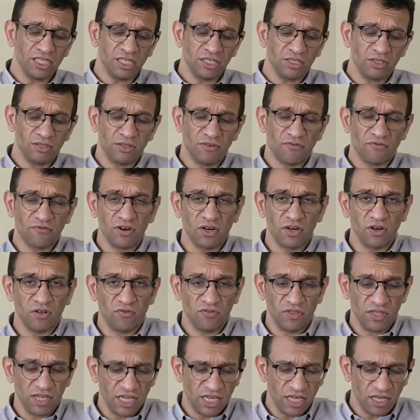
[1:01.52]
into the front
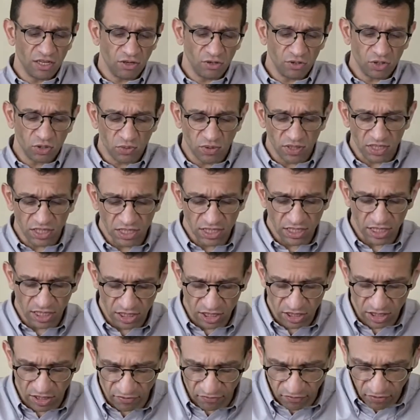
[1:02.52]
of the
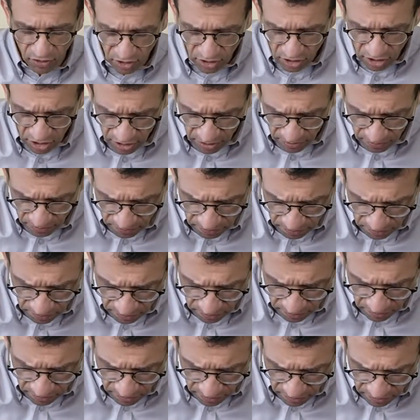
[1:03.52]
EL026 converter,
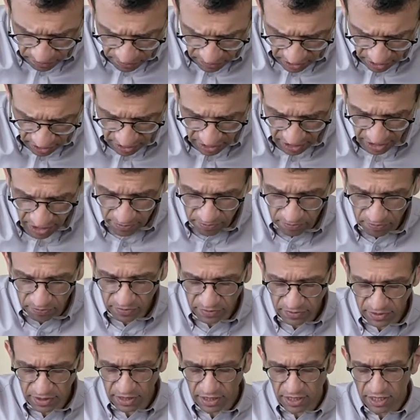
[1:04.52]
like that.
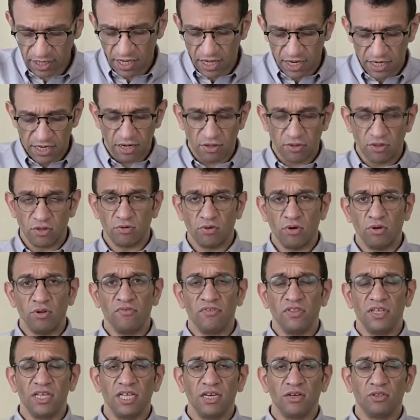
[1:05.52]
Now the role of
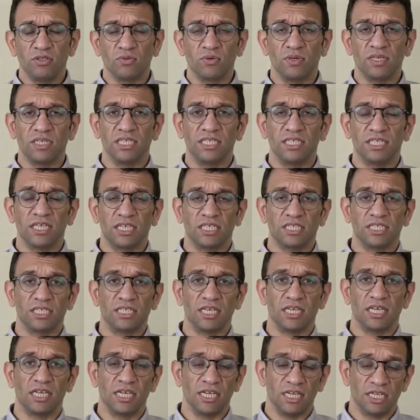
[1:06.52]
the
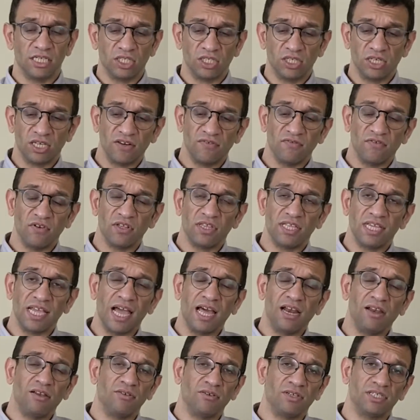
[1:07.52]
EL026 is to convert the
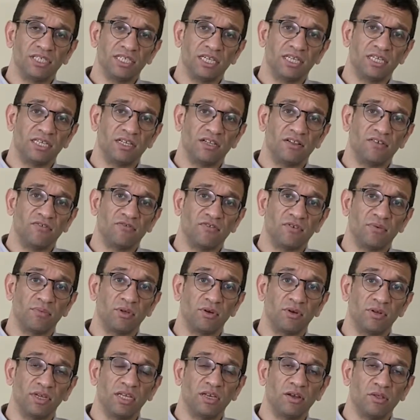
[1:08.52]
analog signal from
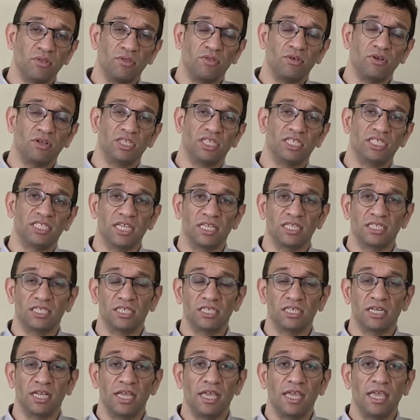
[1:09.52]
your EL030
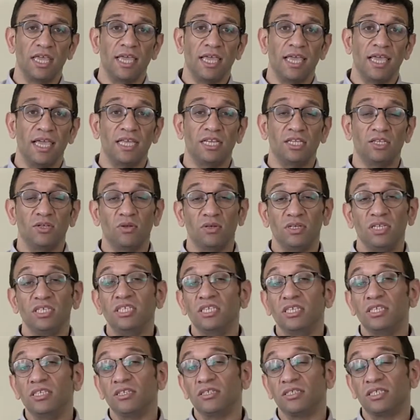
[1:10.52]
sensor into a
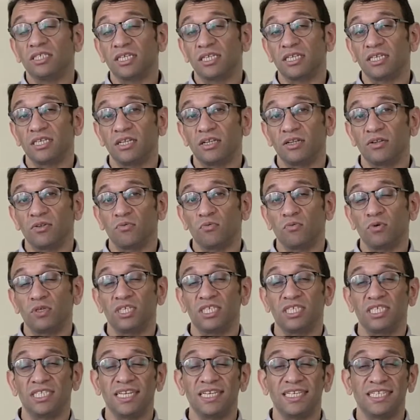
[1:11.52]
digital signal, which
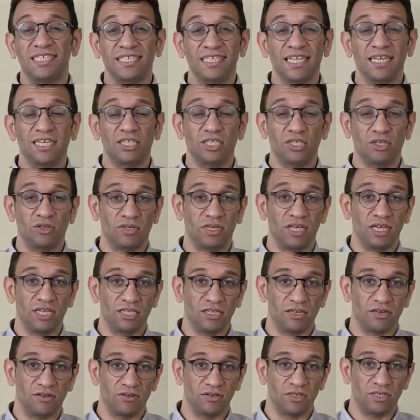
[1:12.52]
is then sent to your
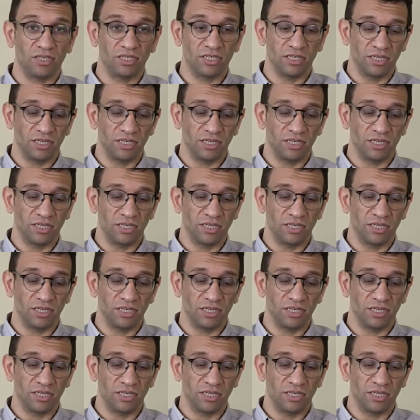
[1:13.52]
data logger.